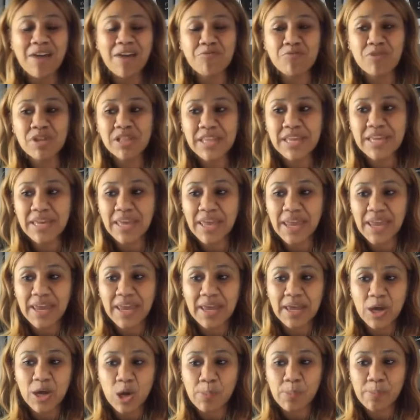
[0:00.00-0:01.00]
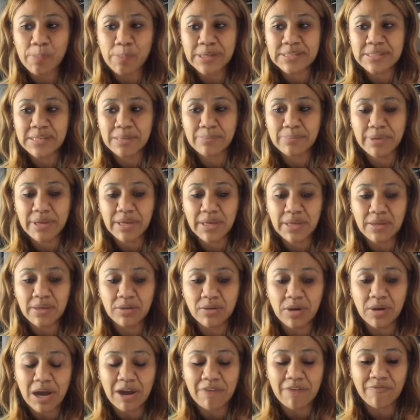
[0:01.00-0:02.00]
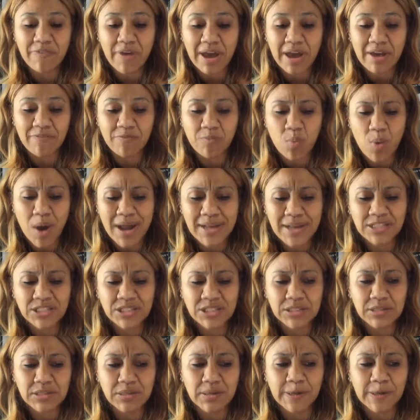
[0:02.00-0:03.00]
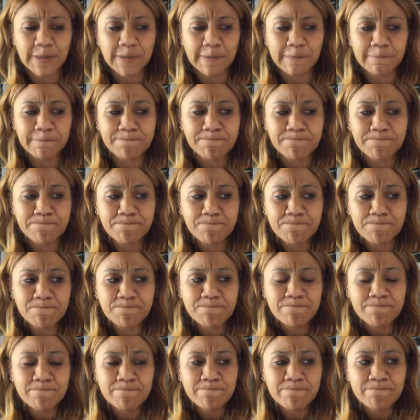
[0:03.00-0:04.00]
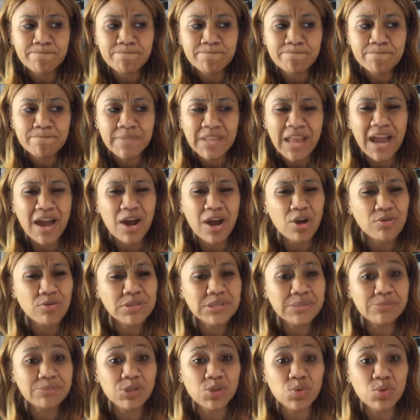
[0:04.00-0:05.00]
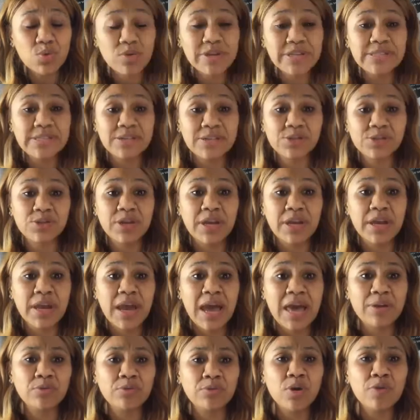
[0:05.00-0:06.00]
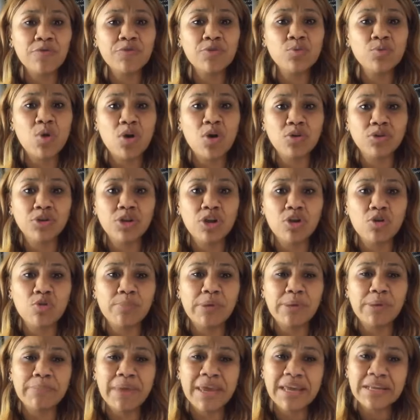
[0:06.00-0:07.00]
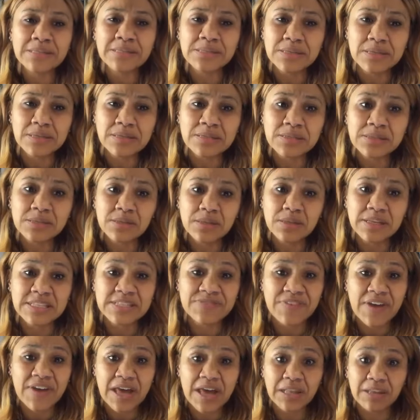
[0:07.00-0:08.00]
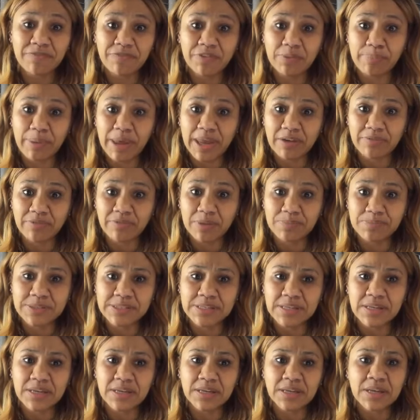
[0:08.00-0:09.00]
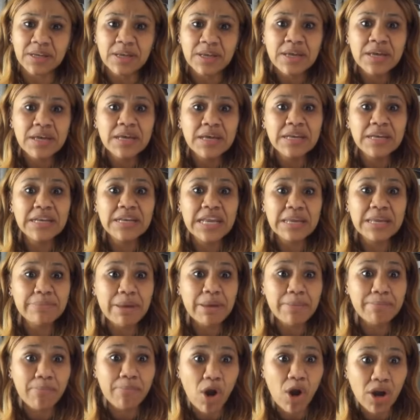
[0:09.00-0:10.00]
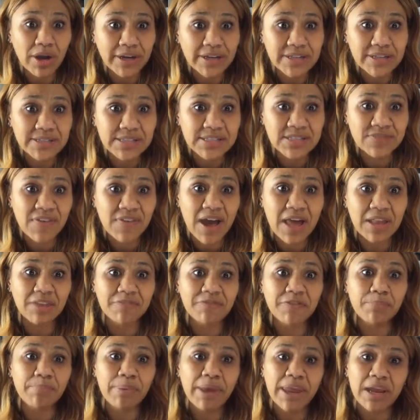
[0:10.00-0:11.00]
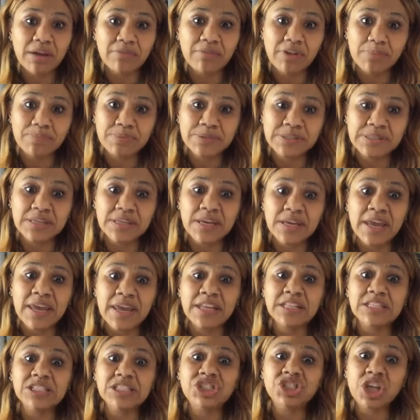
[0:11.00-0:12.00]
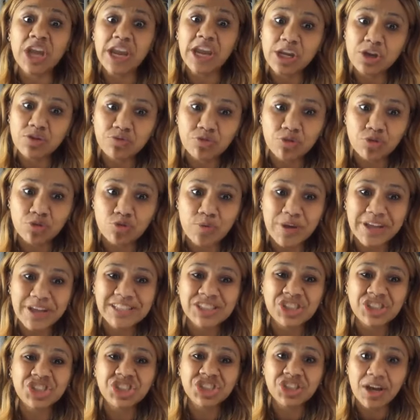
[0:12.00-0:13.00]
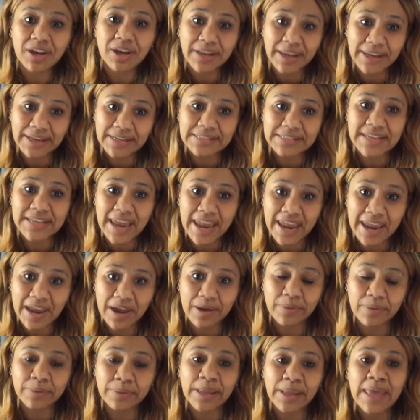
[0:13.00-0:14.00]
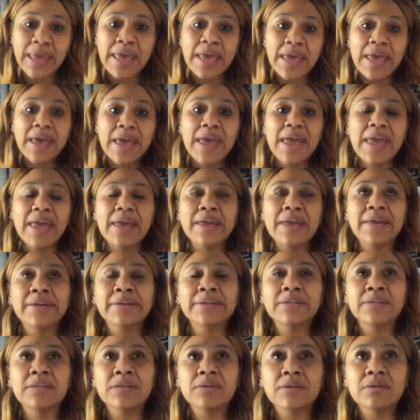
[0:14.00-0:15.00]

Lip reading: really can't help but to be, you know, I've watched, I heard some stories yesterday. I don't know if you all know, but Macy's is filing for bankruptcy, and Neiman Marcus is filing for bankruptcy, and J. Crew is shutting down. And